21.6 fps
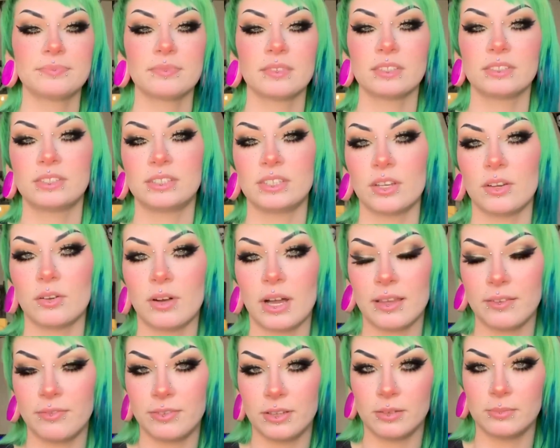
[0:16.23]
So
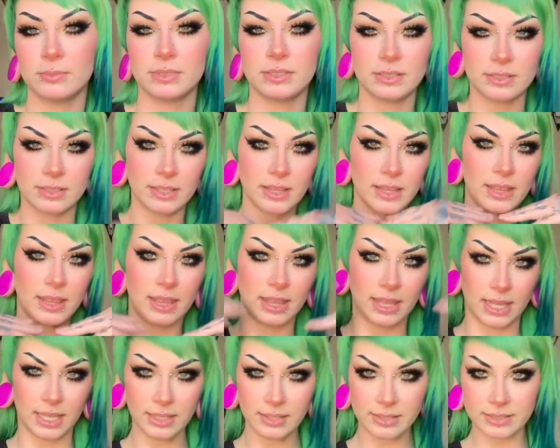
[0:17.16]
I filmed
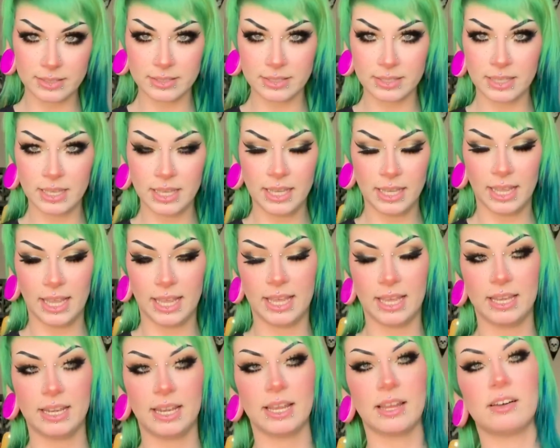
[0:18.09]
this
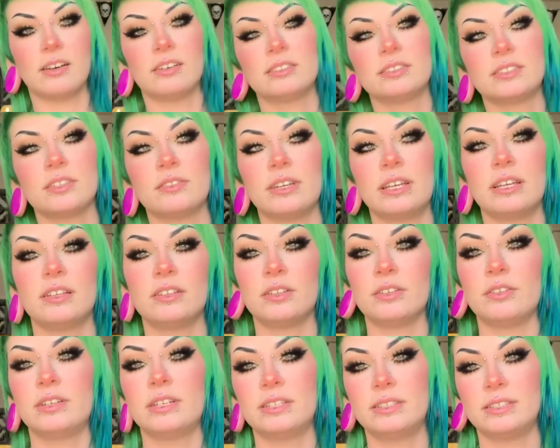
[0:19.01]
and I also
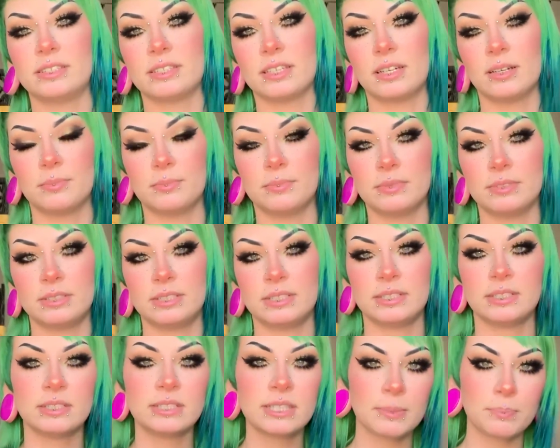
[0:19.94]
included some
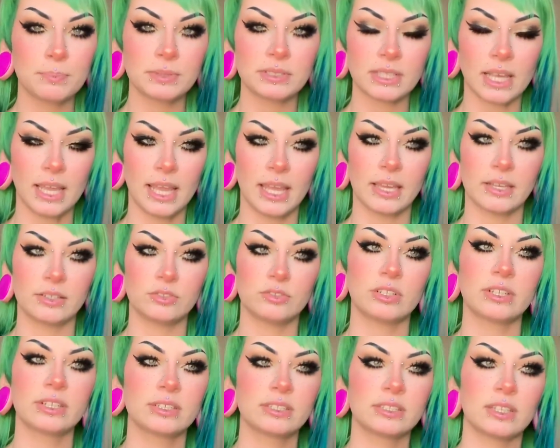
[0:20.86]
tips and
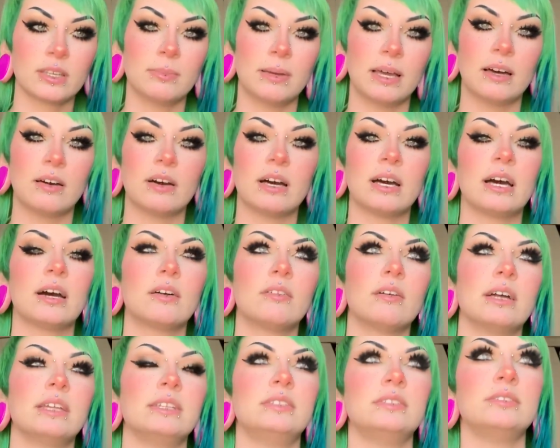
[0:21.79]
tricks about how
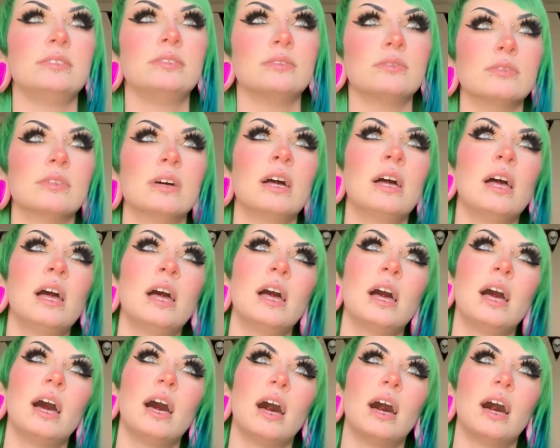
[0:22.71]
I do
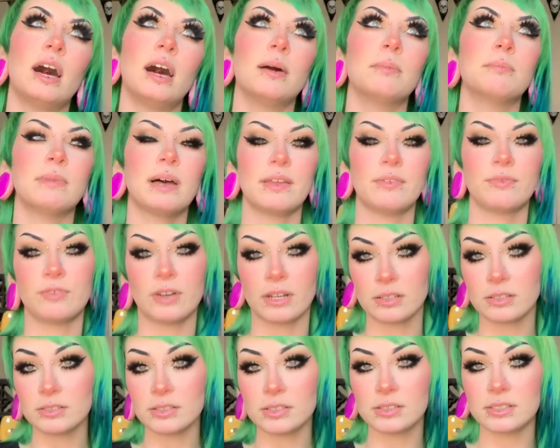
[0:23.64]
my
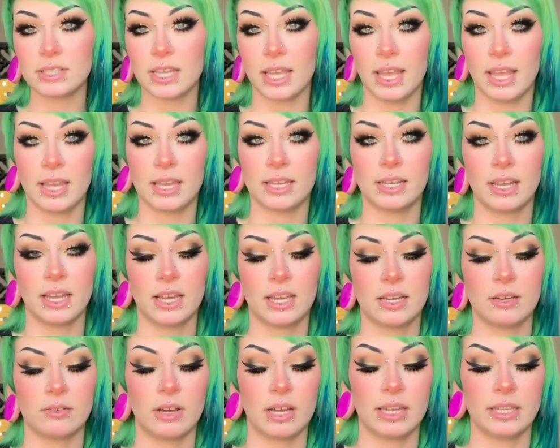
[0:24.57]
freckles and
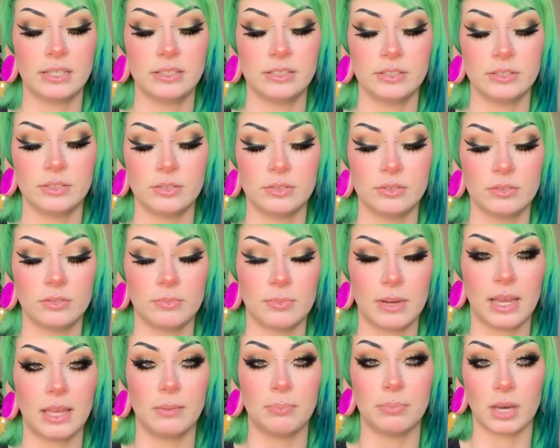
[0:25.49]
how I do
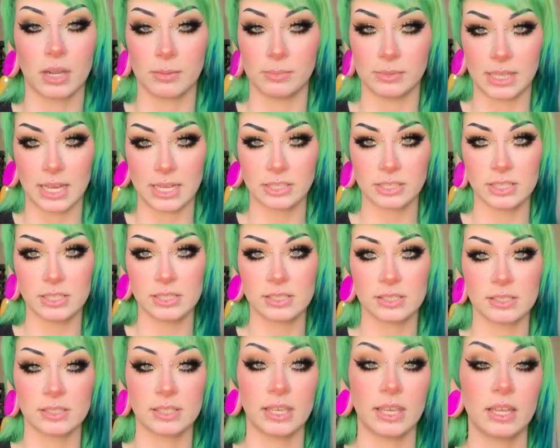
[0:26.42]
my bottom lashes,
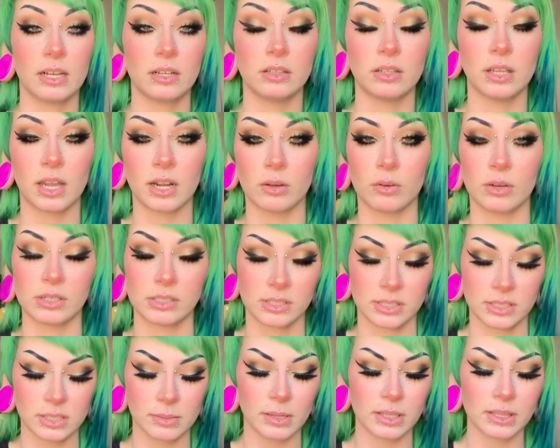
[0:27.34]
since I get a lot of
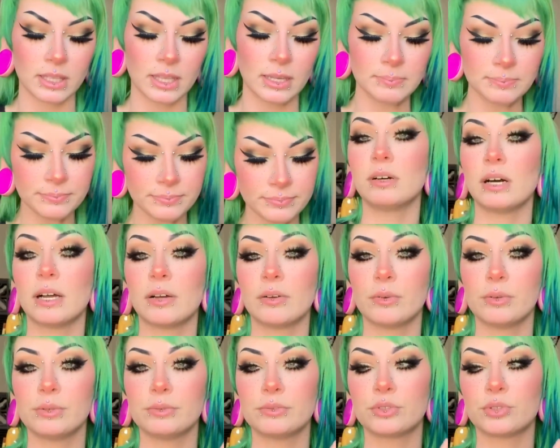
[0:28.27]
questions about them. I
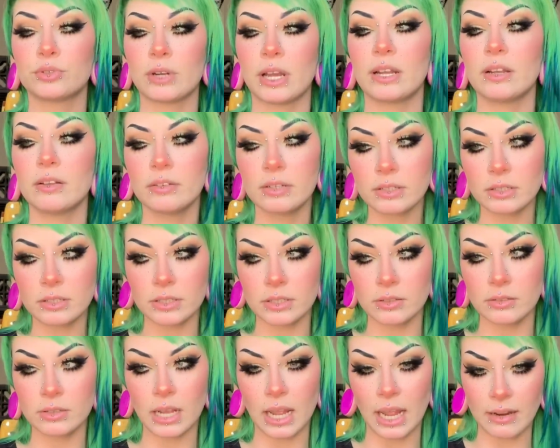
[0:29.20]
will try to
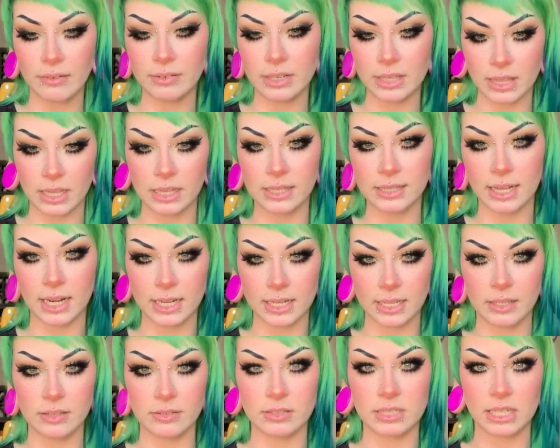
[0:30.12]
include everything that I
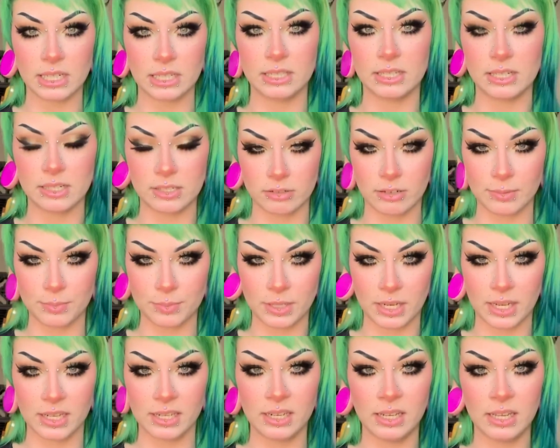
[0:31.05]
used in the
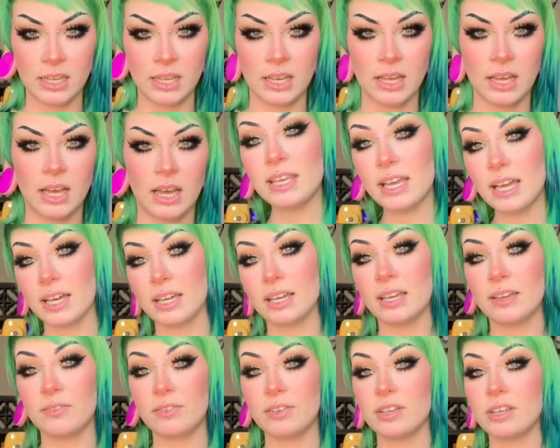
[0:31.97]
description. Yeah,
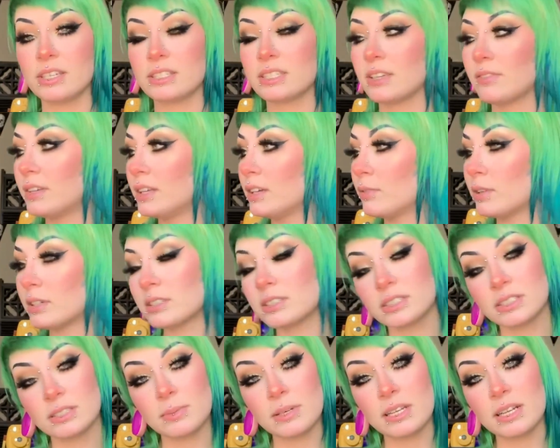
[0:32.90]
if you guys have any
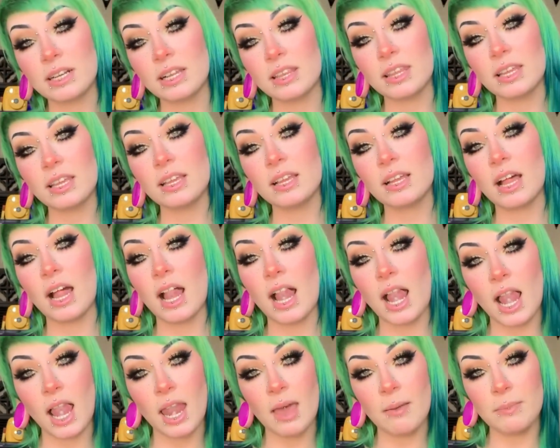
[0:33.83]
questions about anything,
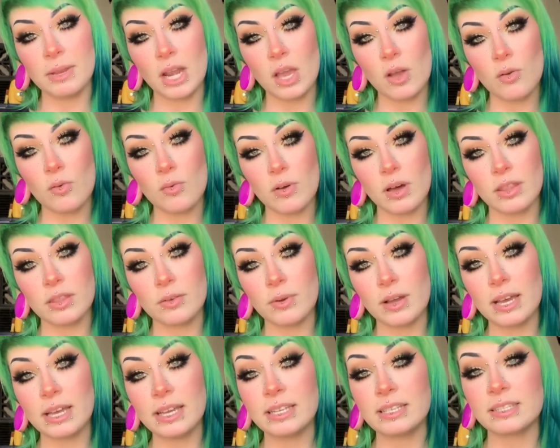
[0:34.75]
let me know.
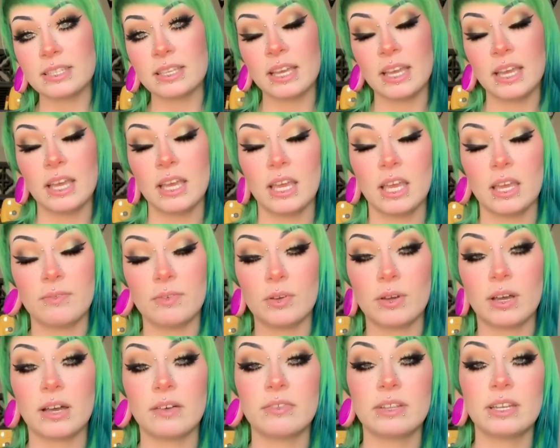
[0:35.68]
Otherwise, if you
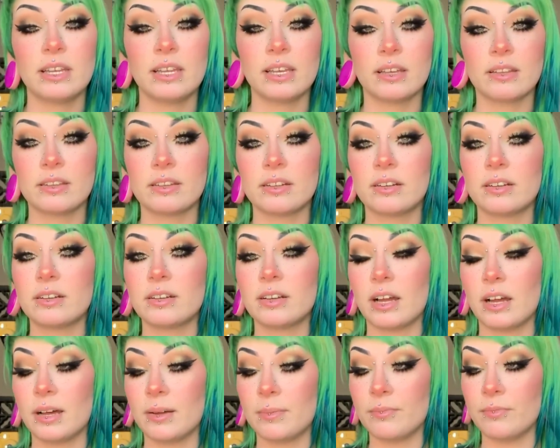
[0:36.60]
have any other
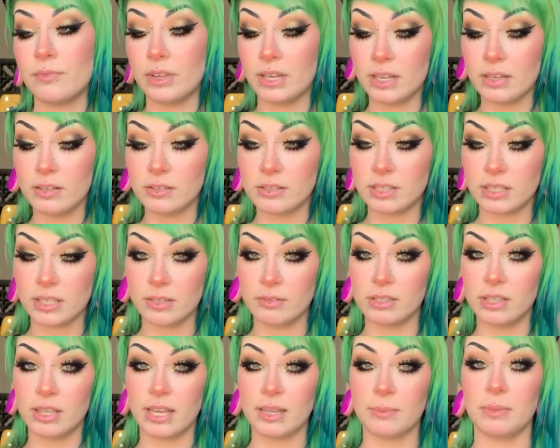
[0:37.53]
videos that you
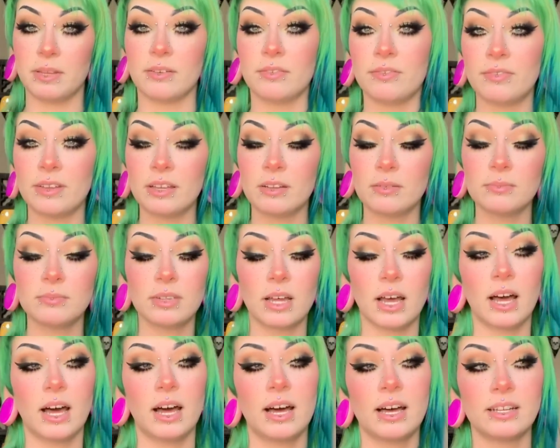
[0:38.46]
would like me to film,
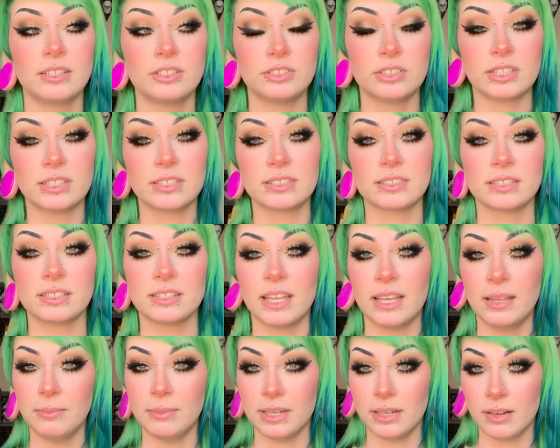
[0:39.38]
just
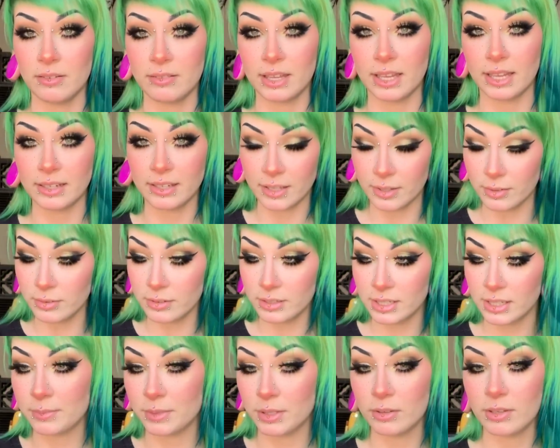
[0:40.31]
let me know that too.
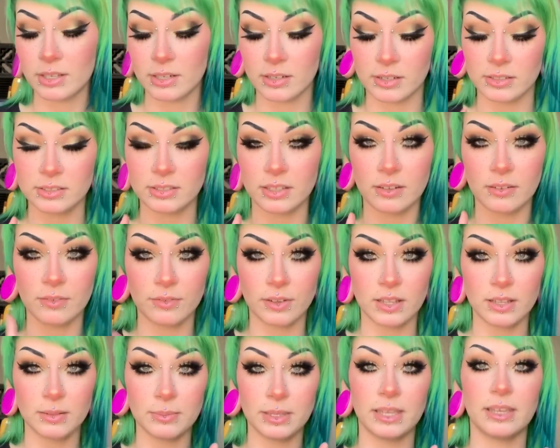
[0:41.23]
You can also
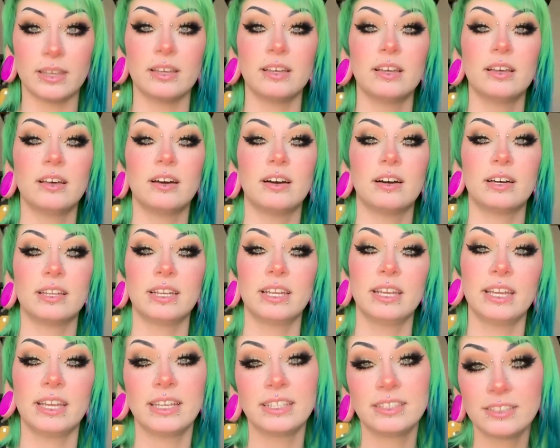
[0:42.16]
follow me on
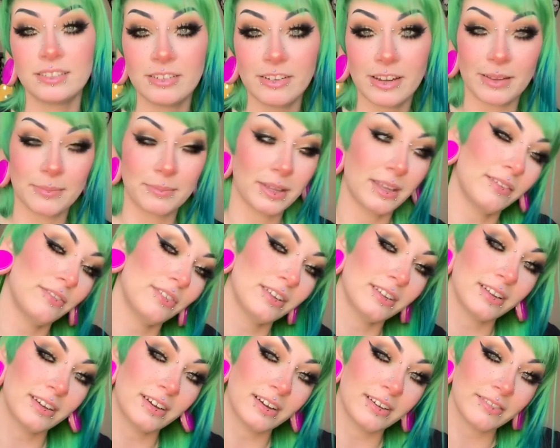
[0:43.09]
Instagram if you're
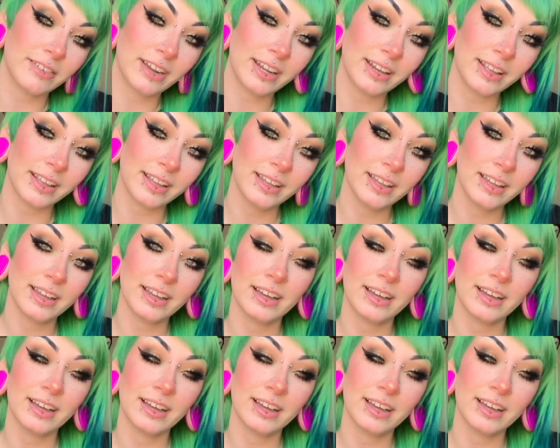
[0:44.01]
not already.